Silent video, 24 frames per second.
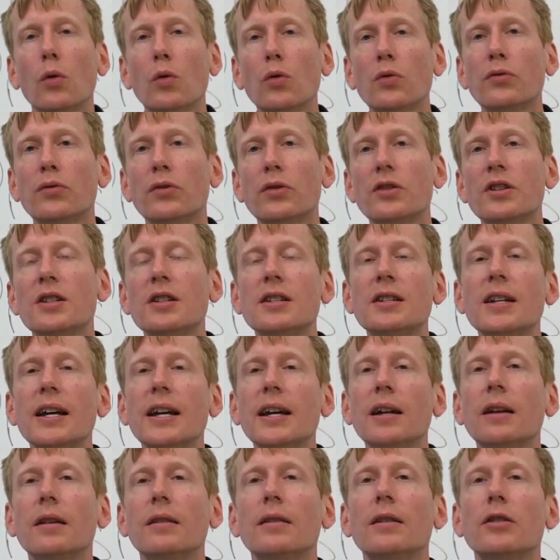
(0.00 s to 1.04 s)

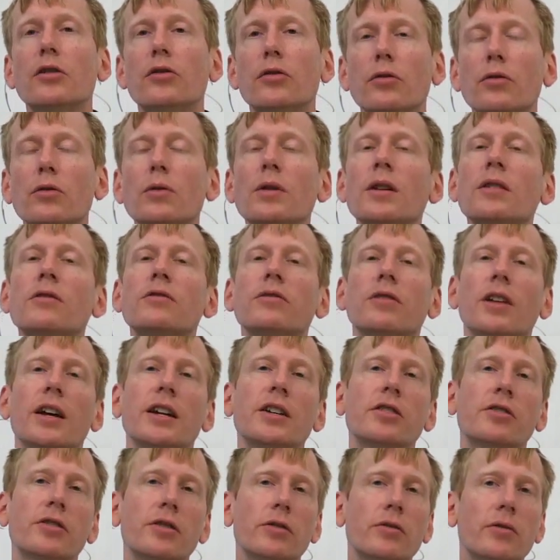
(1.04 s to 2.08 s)
overstate the true
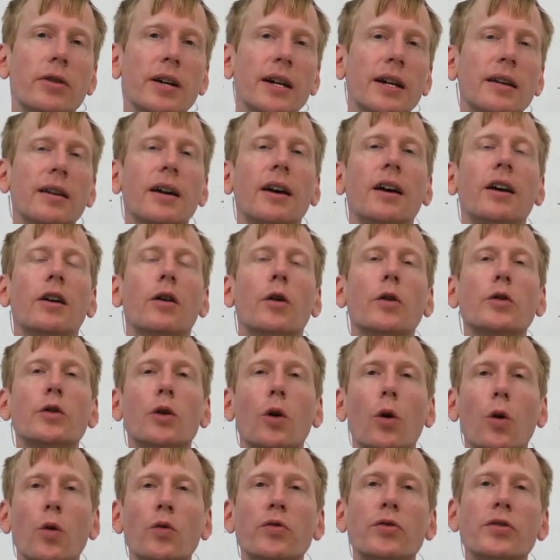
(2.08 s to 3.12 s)
inflation rate or to
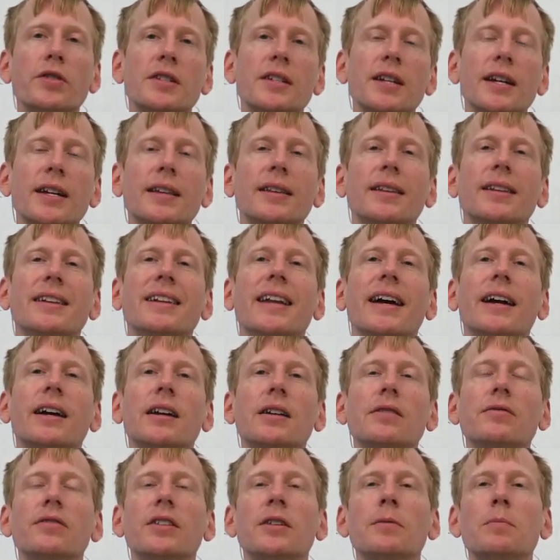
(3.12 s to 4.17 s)
overstate the
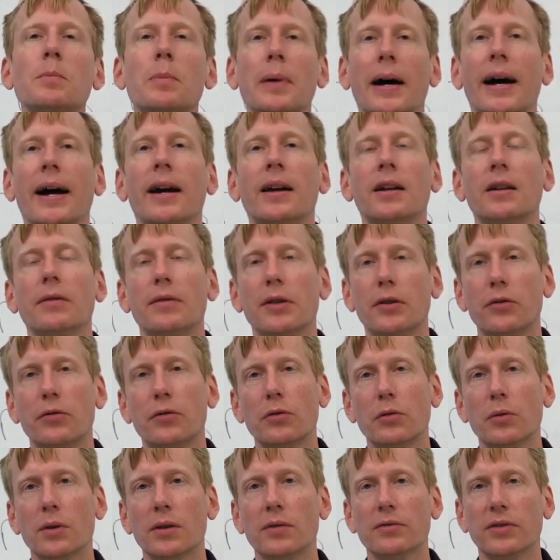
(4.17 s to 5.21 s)
negative impact of the
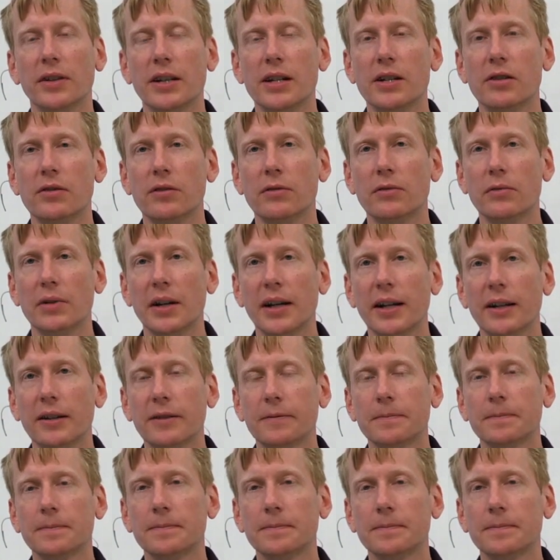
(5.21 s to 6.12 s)
true inflation rate.